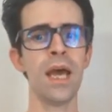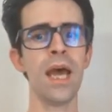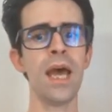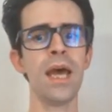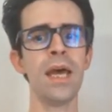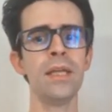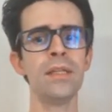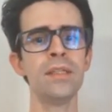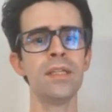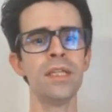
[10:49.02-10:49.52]

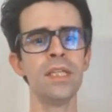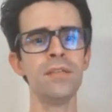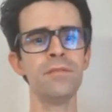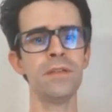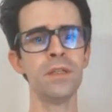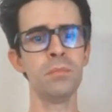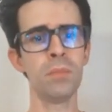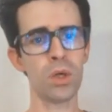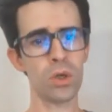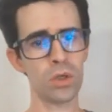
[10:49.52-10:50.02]
and an
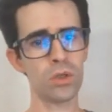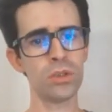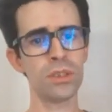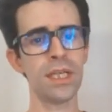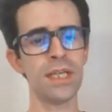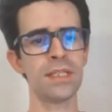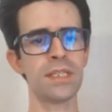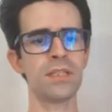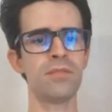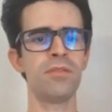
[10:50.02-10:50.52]
even more
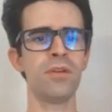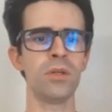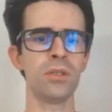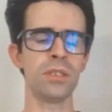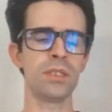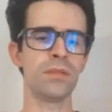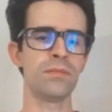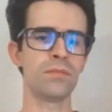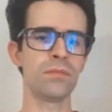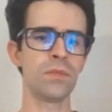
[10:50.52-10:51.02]
condensed
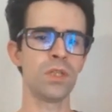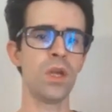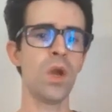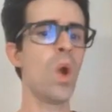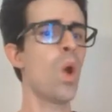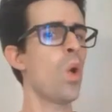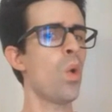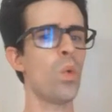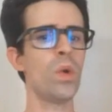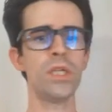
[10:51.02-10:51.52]
font,
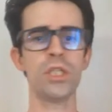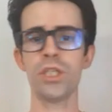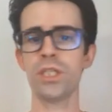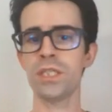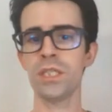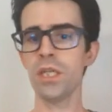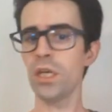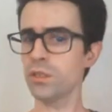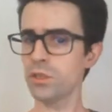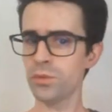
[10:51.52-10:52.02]
which is
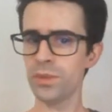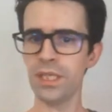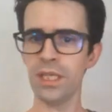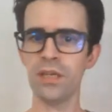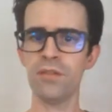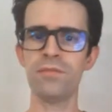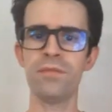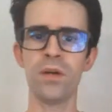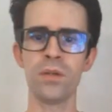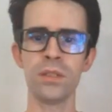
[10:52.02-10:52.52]
not really
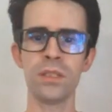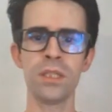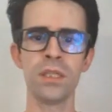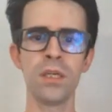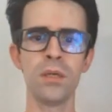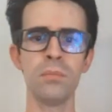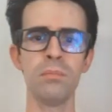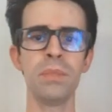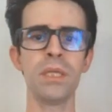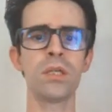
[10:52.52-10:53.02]
a font
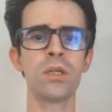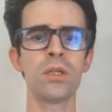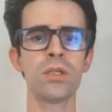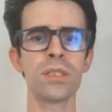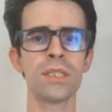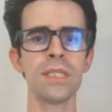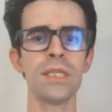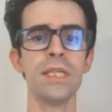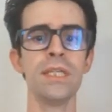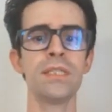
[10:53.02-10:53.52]

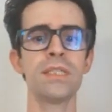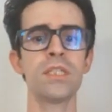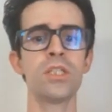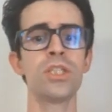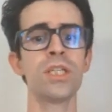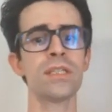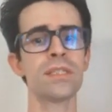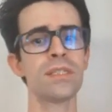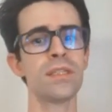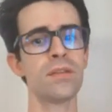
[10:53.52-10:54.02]
because it's
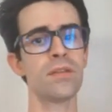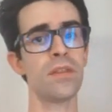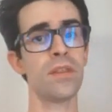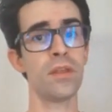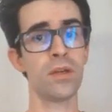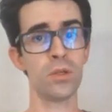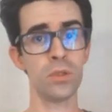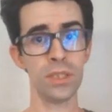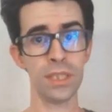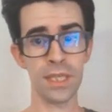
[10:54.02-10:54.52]
just
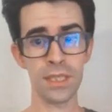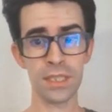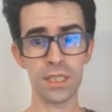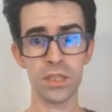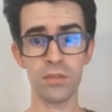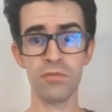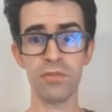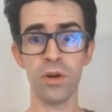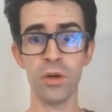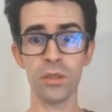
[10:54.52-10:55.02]
the
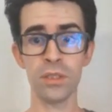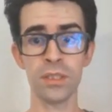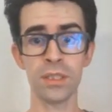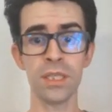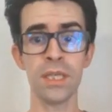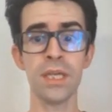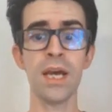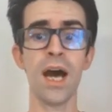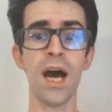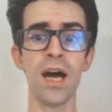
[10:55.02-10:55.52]
condensed font
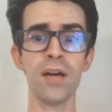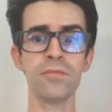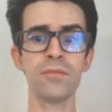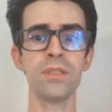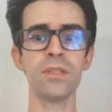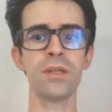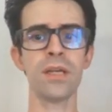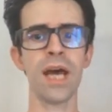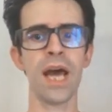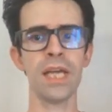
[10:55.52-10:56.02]

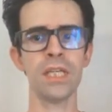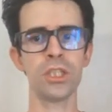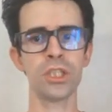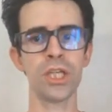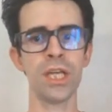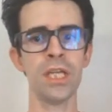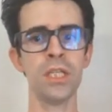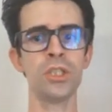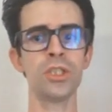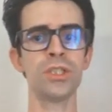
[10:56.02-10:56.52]
after I
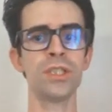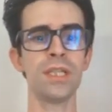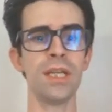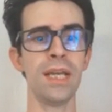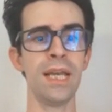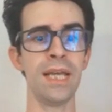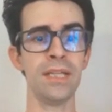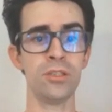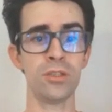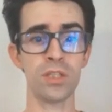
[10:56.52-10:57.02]
changed
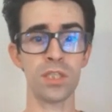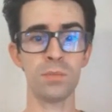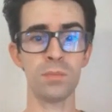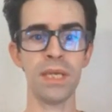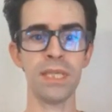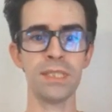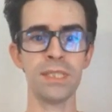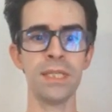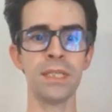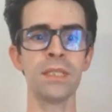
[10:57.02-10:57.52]
letter
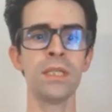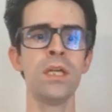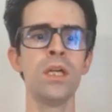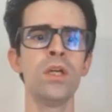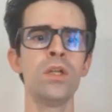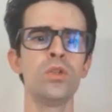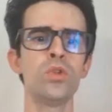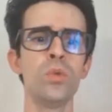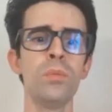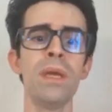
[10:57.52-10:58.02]
spacing
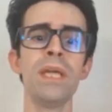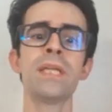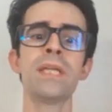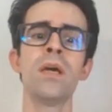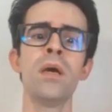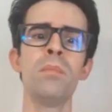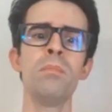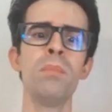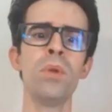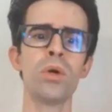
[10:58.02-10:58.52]
to make
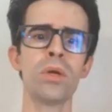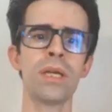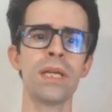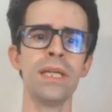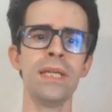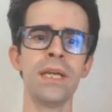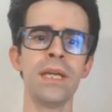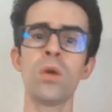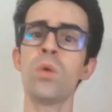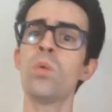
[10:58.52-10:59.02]
more
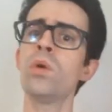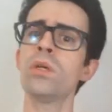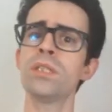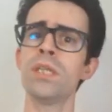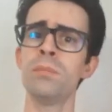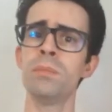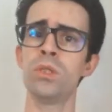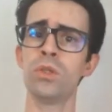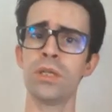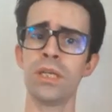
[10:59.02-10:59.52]
clear what
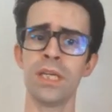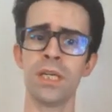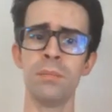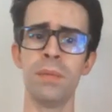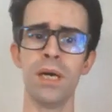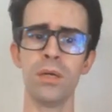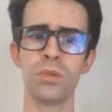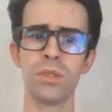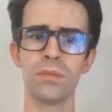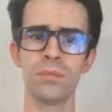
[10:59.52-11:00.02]
I'm talking
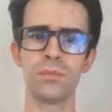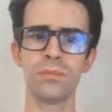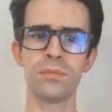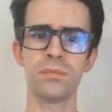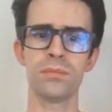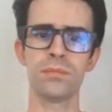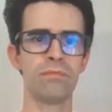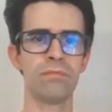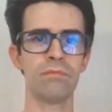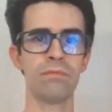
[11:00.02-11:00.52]
about.
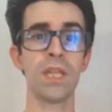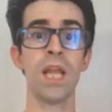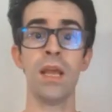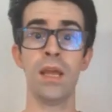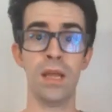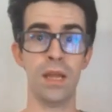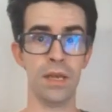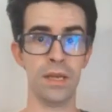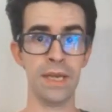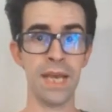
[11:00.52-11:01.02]

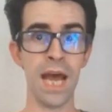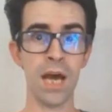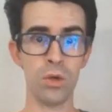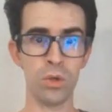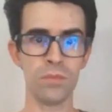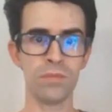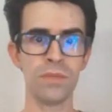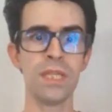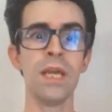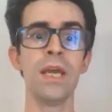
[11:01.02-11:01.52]
Now,